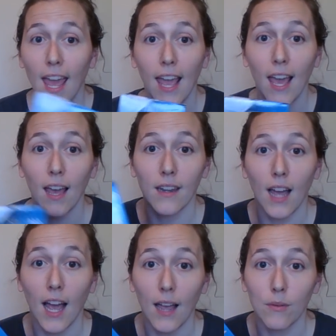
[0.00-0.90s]
and
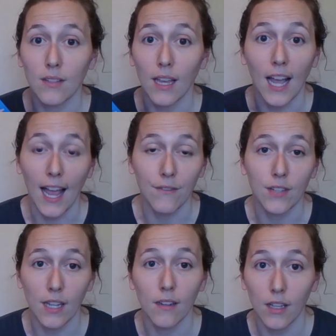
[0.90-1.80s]
I was like, I have
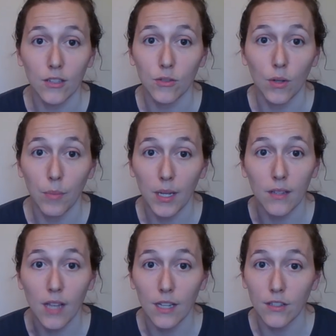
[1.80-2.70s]
to get an electric one
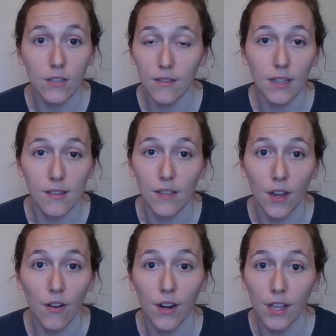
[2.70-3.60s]
because I sit
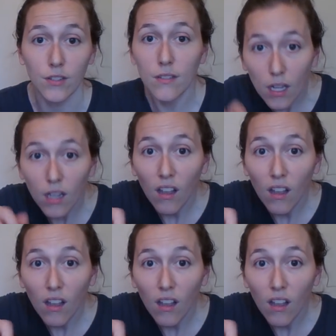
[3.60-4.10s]
there and I just